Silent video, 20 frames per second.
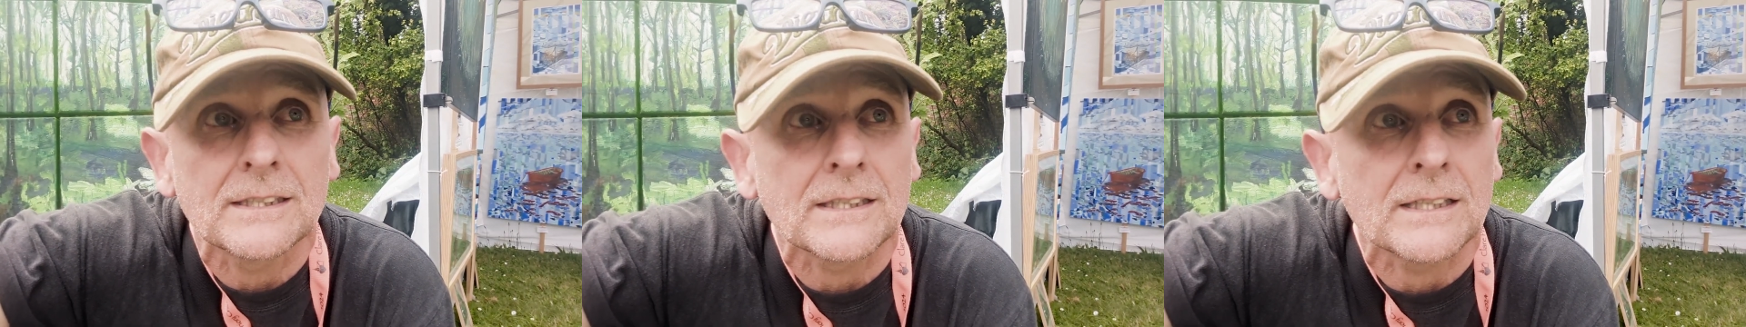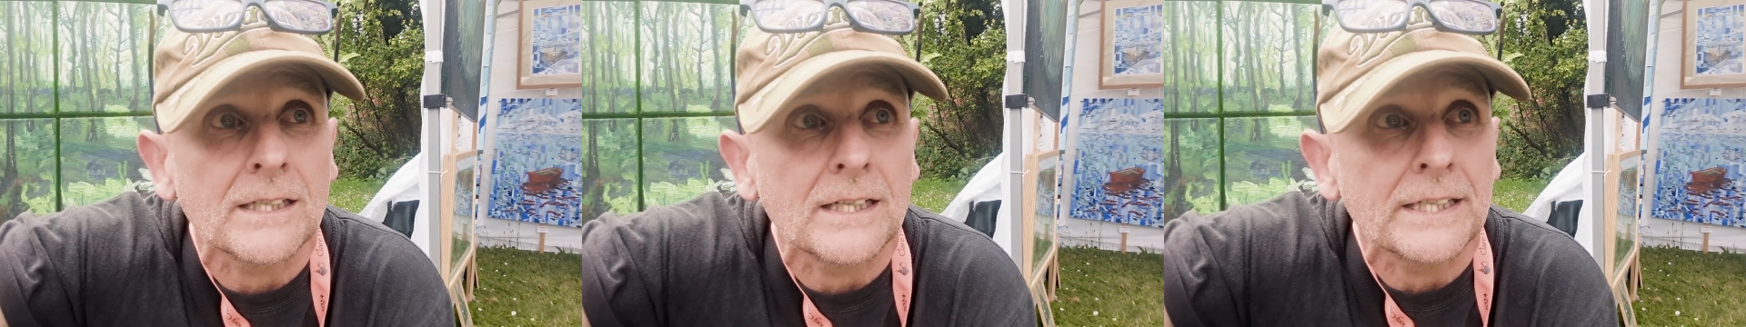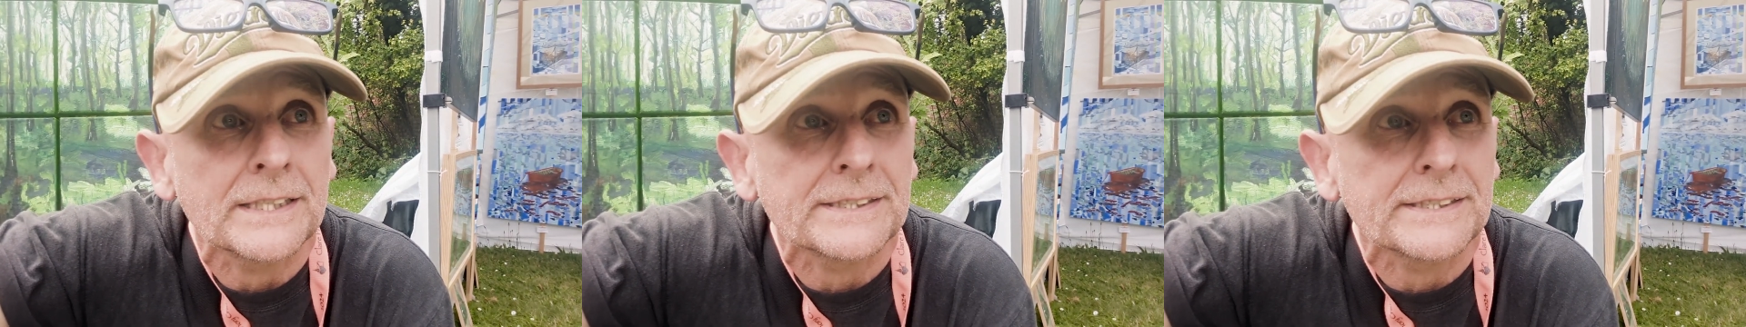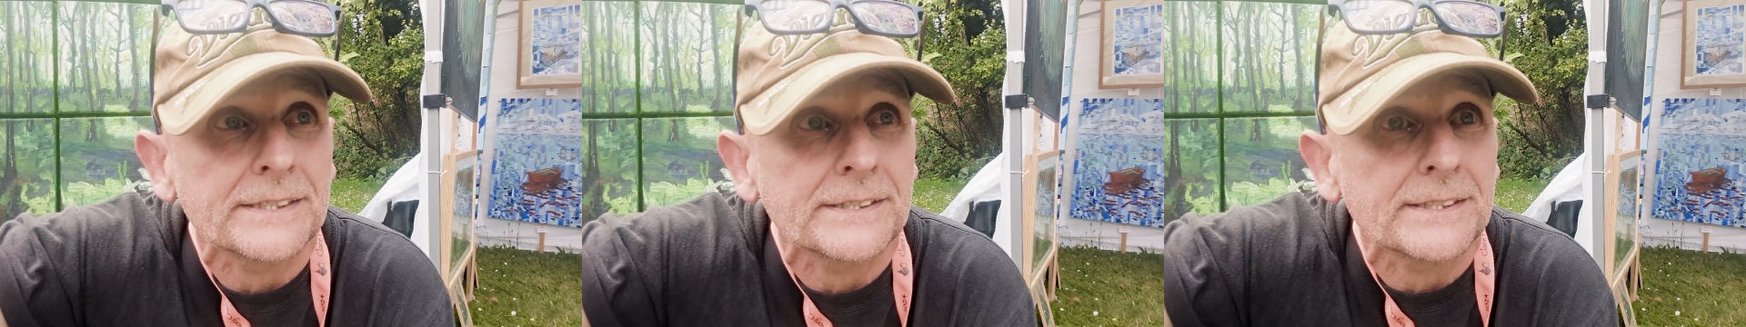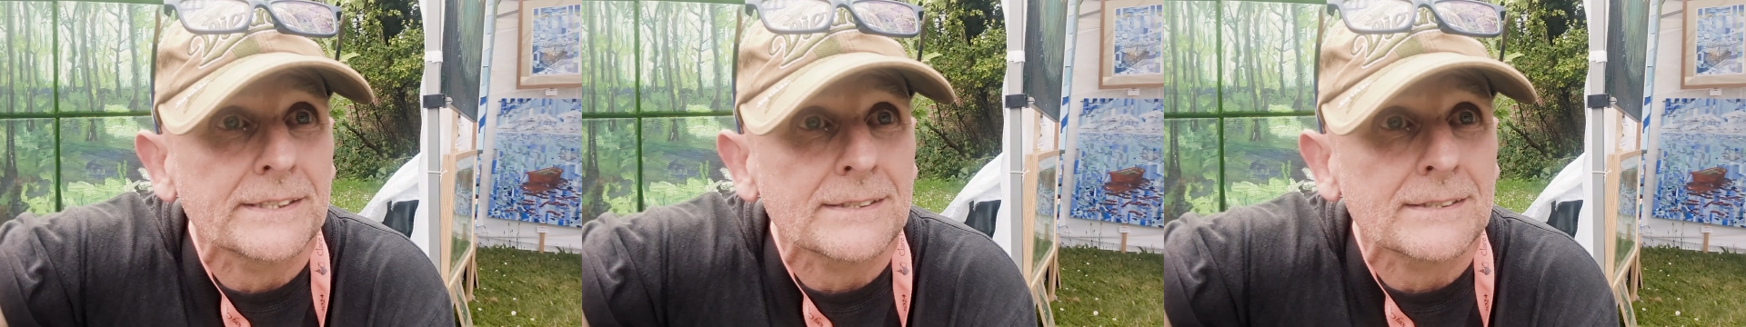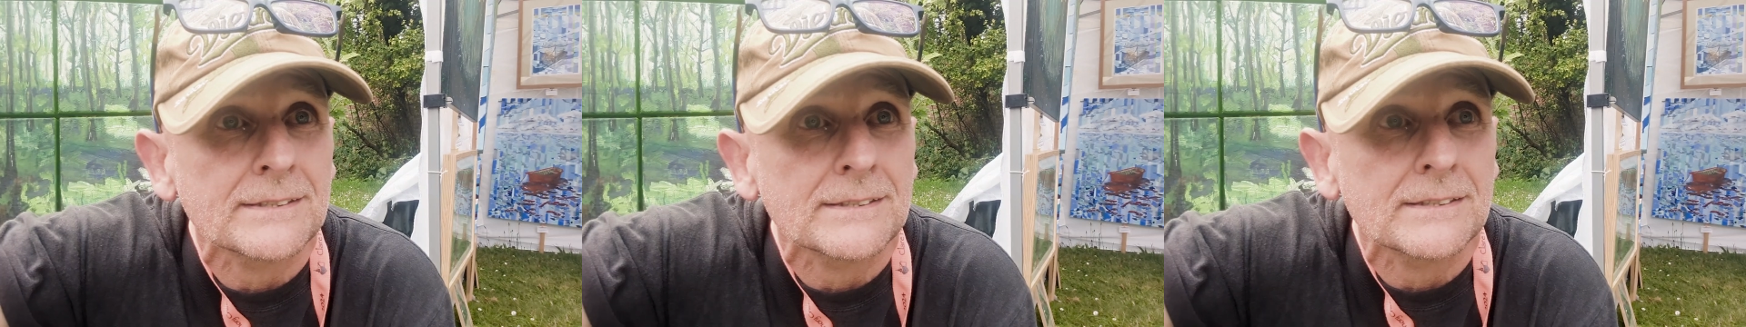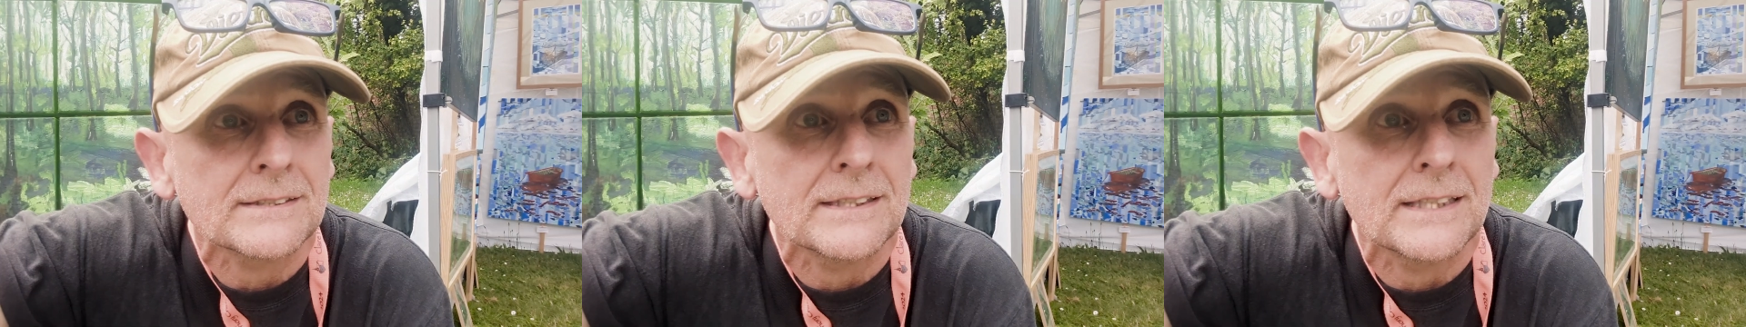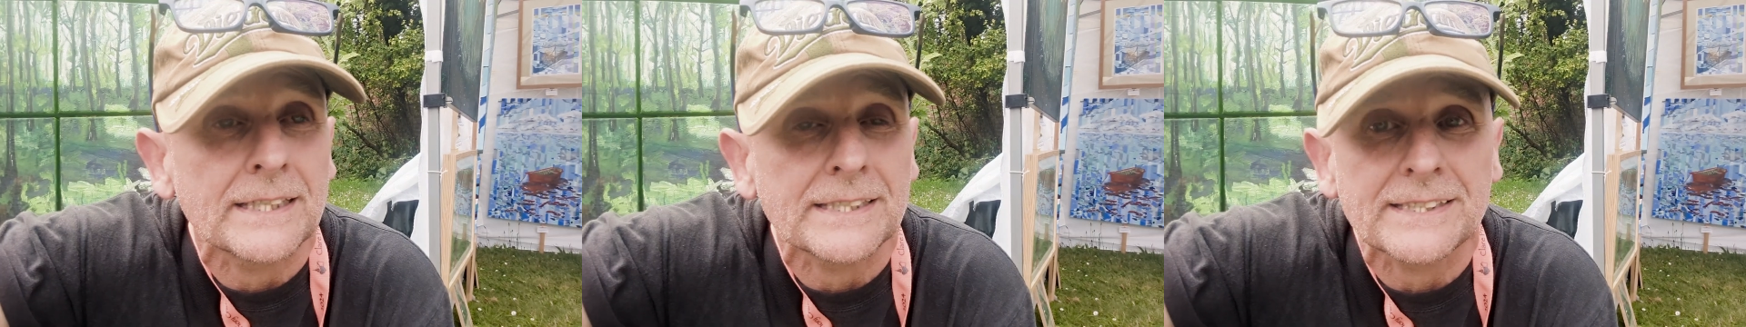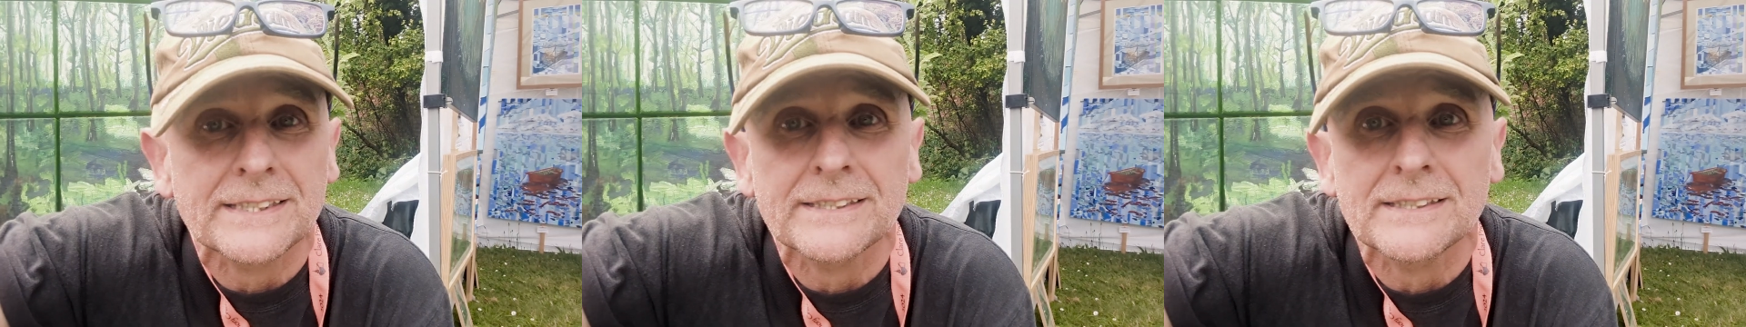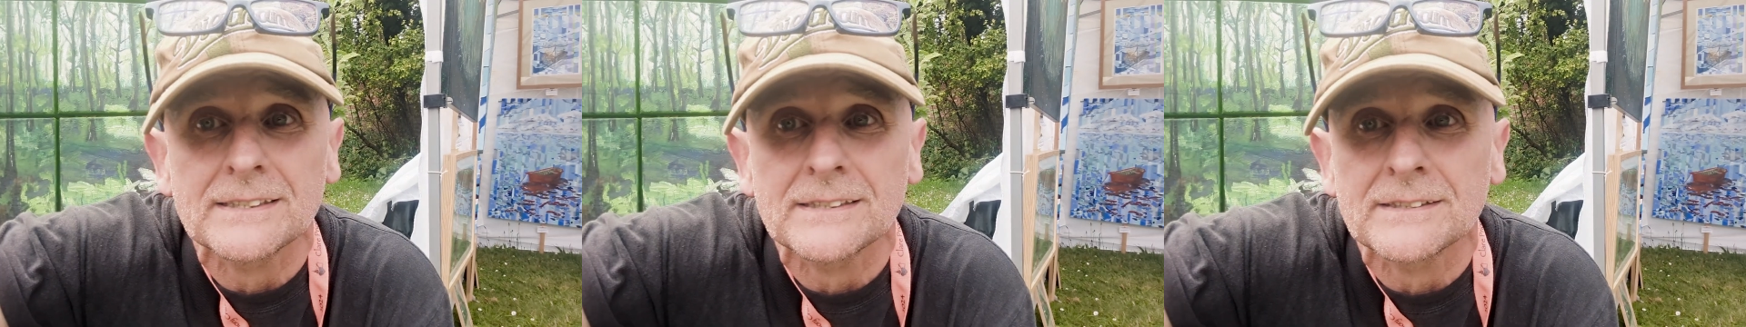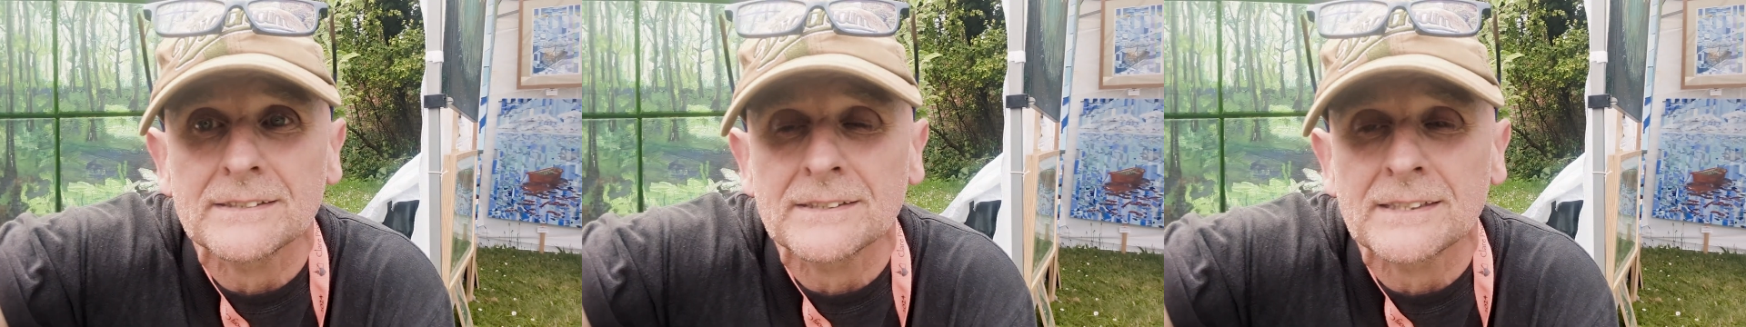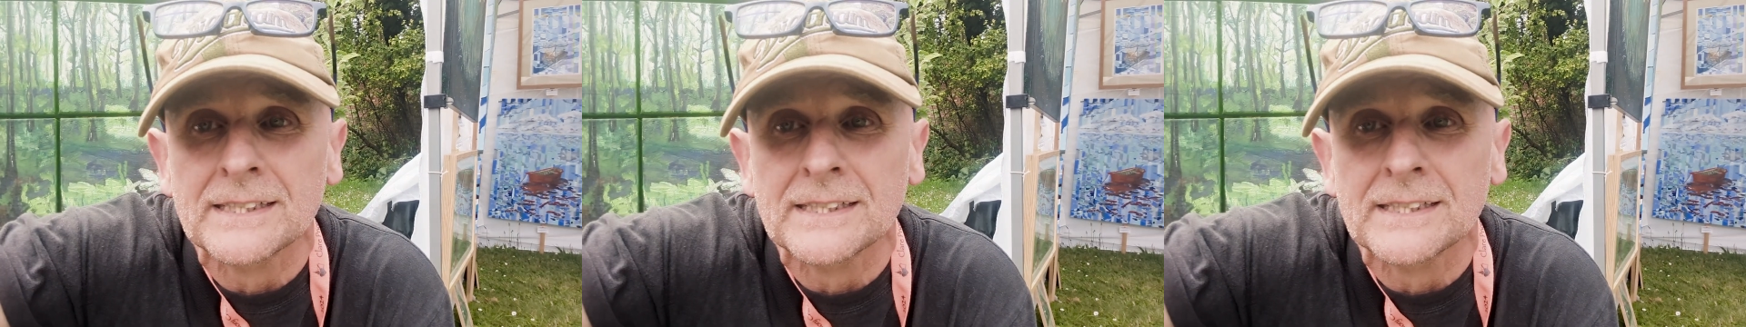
Uh, I did this. I did it